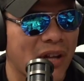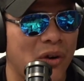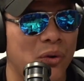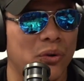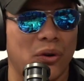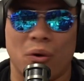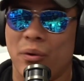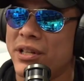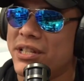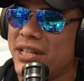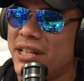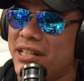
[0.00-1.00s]
oh,
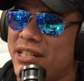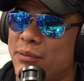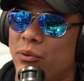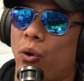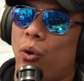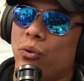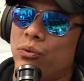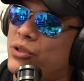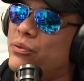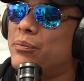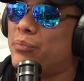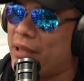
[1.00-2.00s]
Lauren said that she will hold
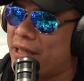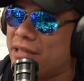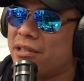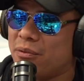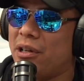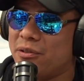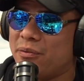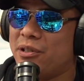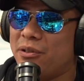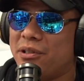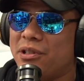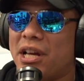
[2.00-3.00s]
you in place as well as we
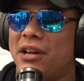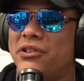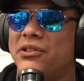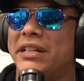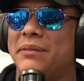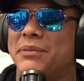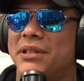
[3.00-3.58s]
do the Shattered Dreams.